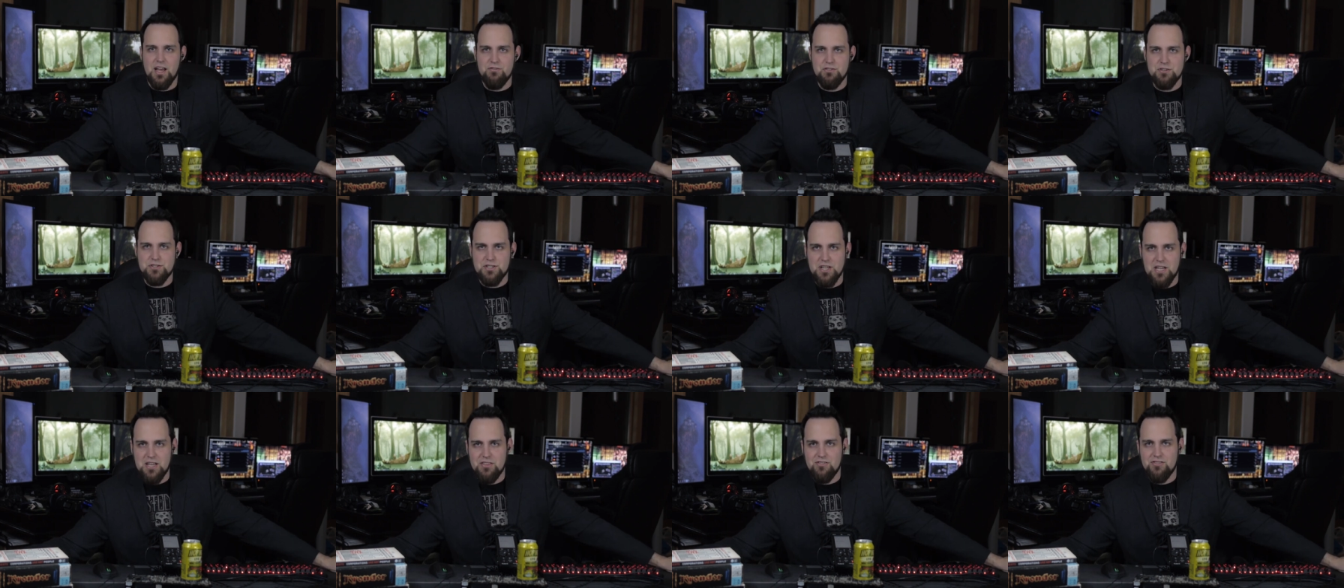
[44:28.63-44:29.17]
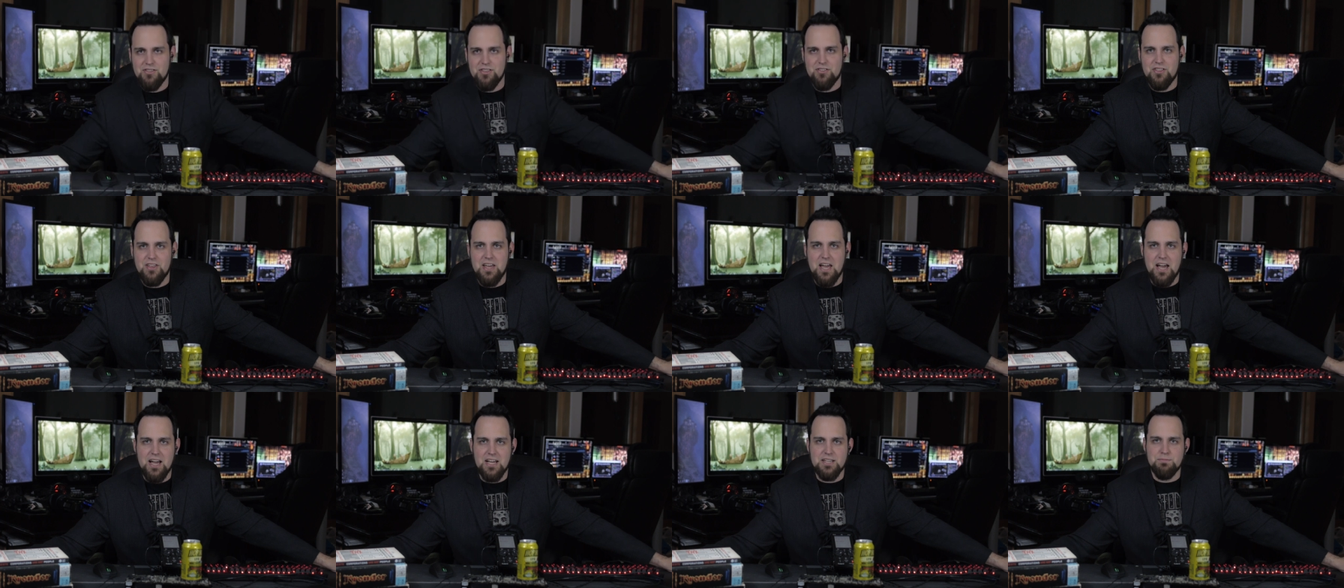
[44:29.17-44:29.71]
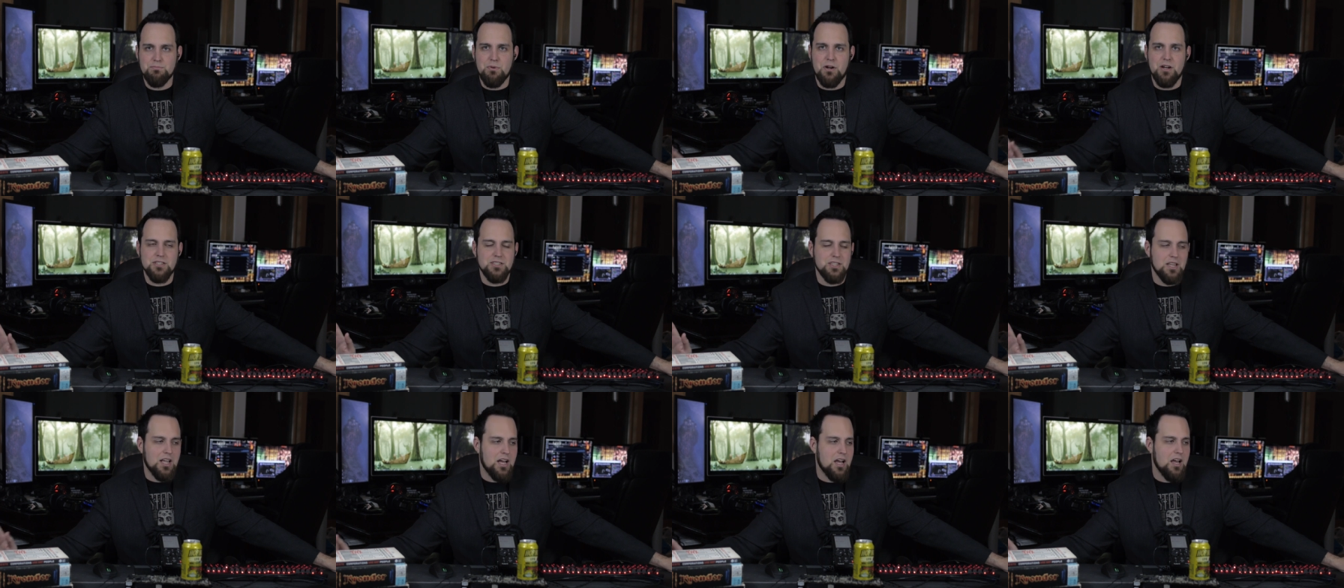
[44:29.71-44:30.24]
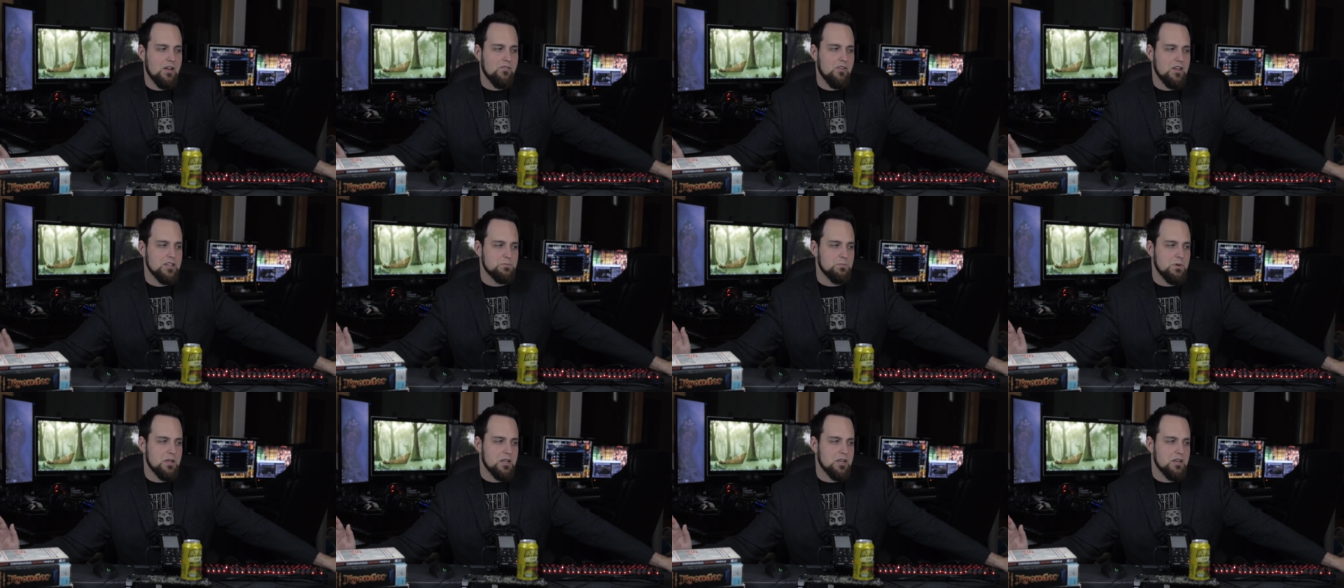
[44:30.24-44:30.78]
Have you seen the Xbox
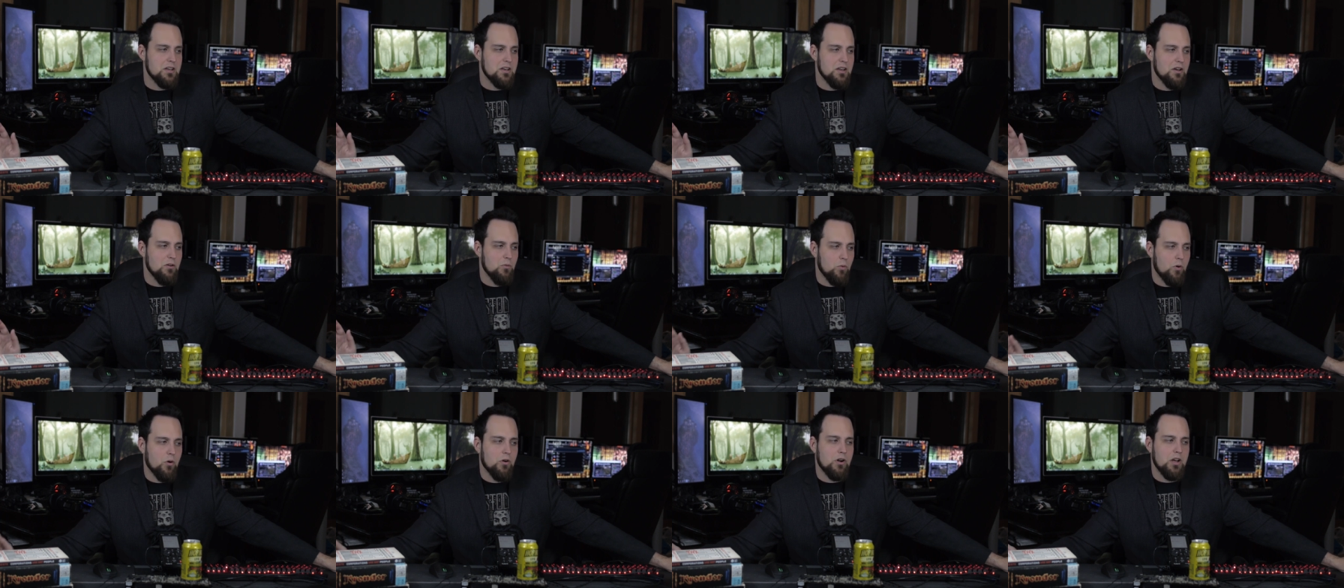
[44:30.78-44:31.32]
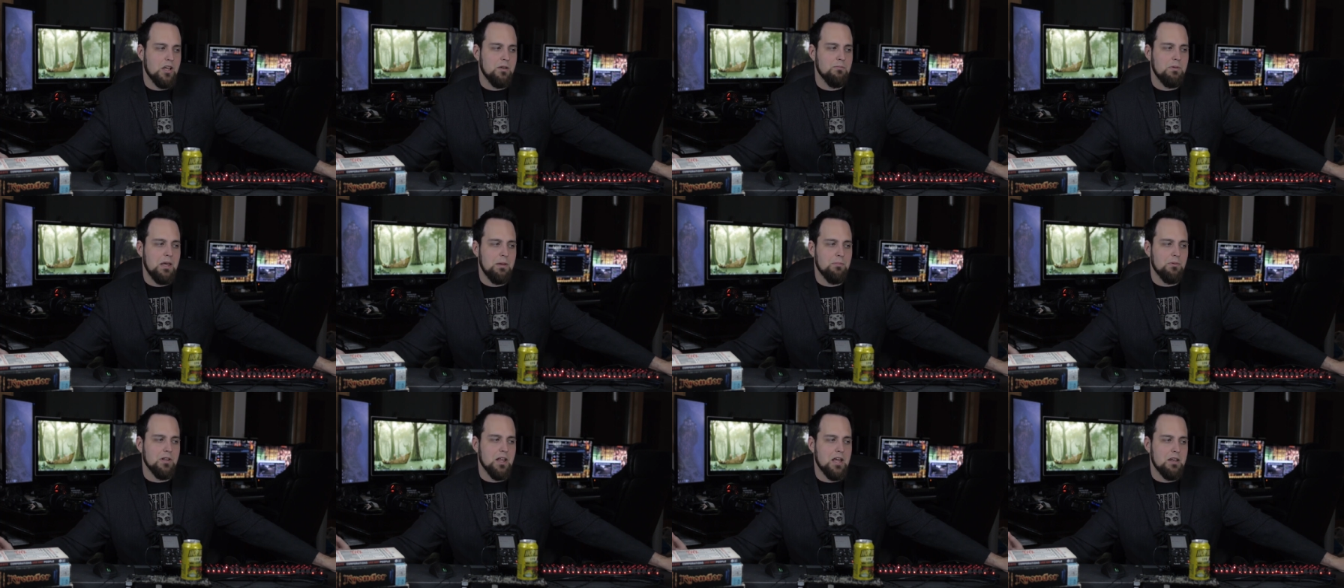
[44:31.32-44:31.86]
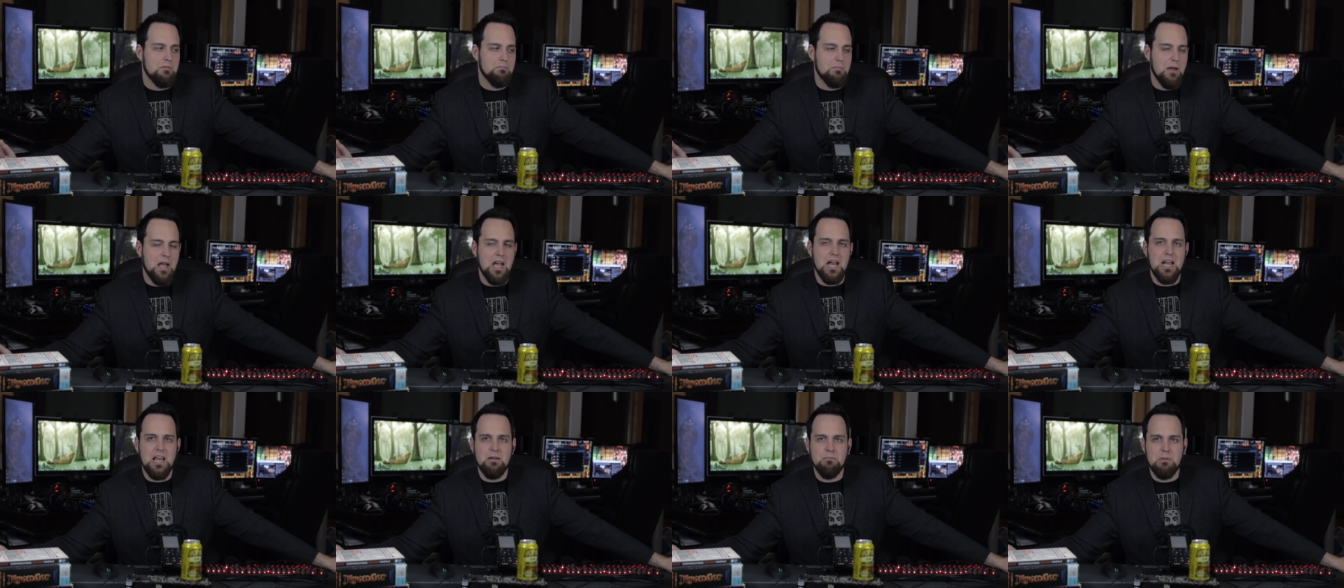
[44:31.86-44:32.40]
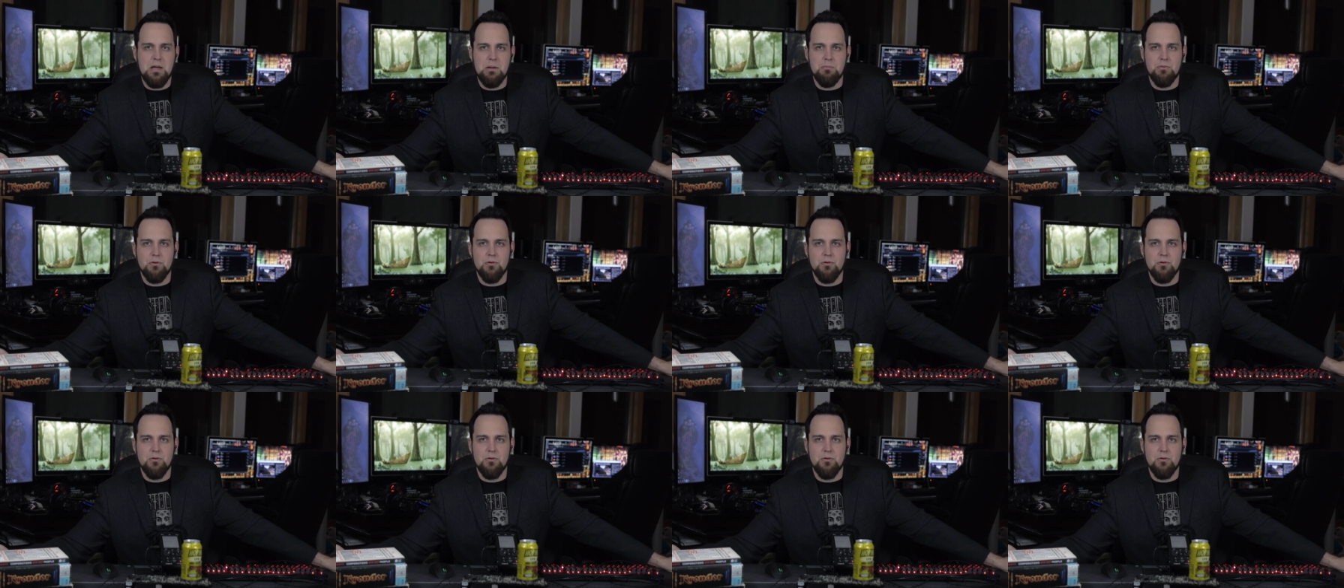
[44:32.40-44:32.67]
Live has been warning people and banning